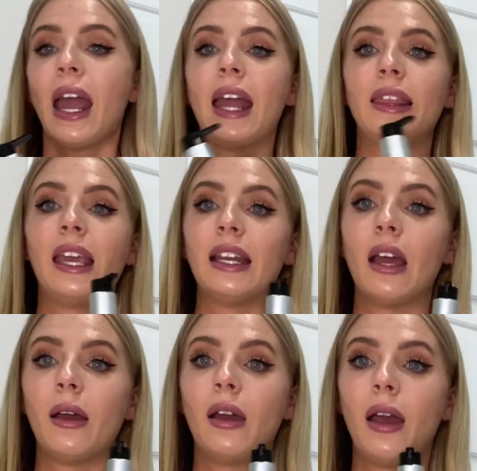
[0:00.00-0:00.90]
And
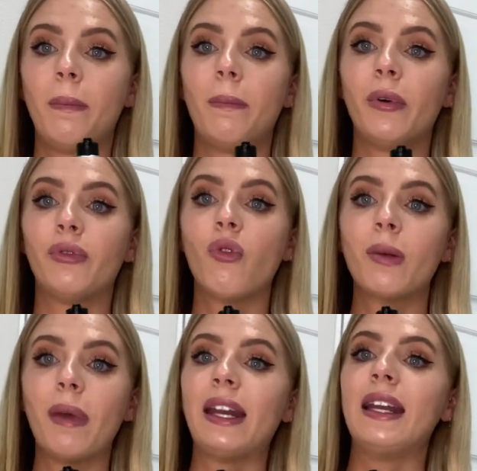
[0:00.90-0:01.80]
then
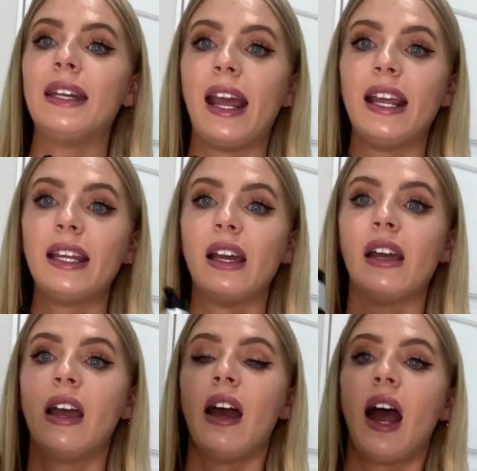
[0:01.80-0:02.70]
before bed at night,
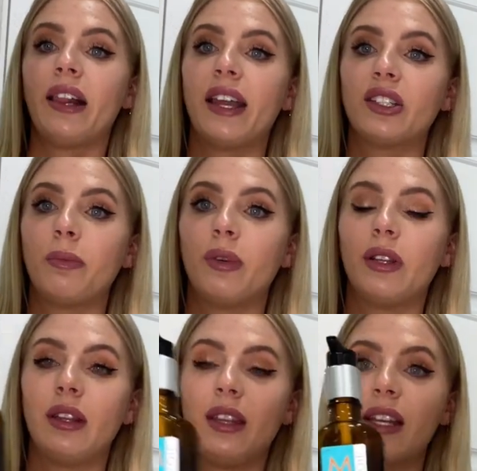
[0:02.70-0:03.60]
I like to
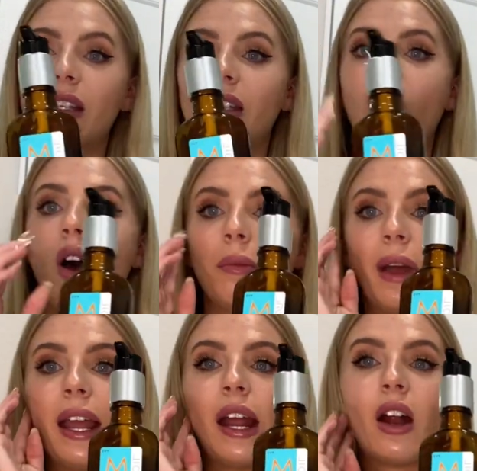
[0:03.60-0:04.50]
put this on
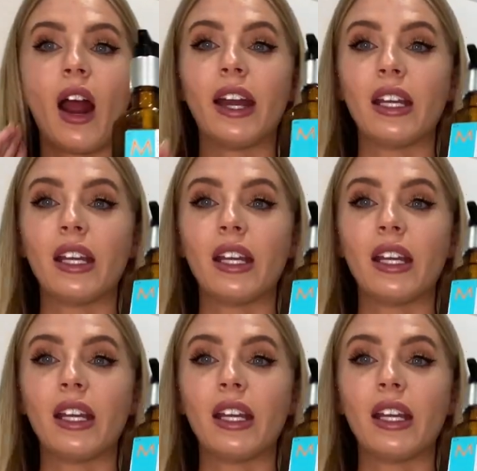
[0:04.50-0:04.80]
my hair. I